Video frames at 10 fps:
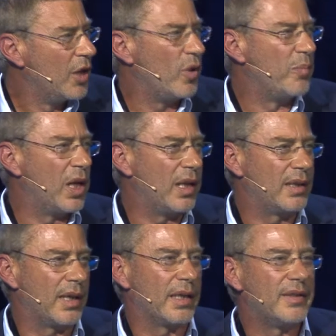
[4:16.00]
We
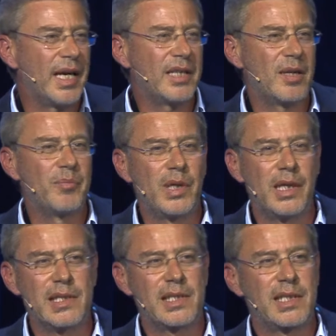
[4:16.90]
built a
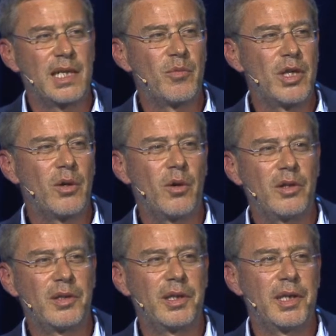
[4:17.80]
database with all
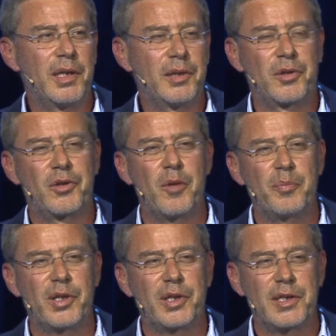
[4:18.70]
the
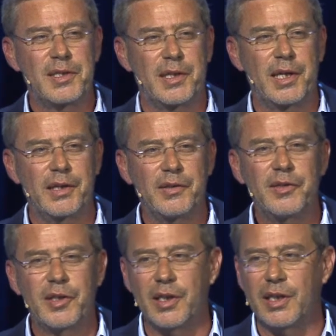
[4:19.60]
companies
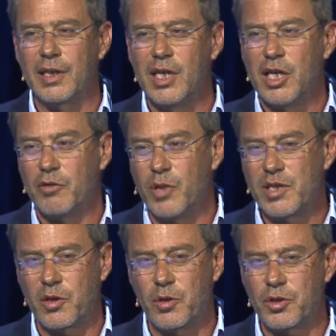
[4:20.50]
and
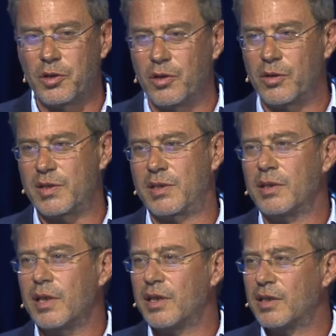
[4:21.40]
researchers
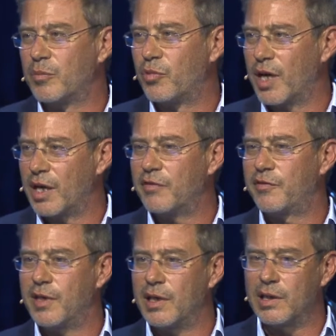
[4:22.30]
in the brain
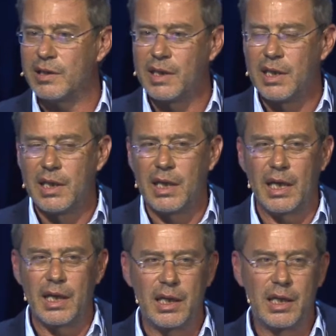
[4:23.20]
field.
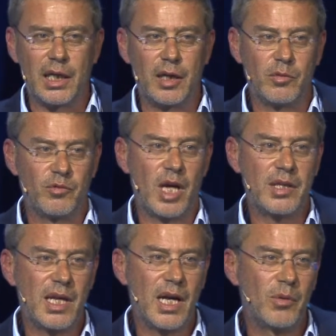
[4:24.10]
Right
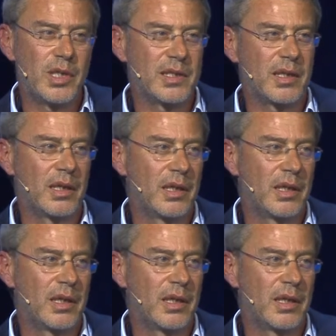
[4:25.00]
now, it's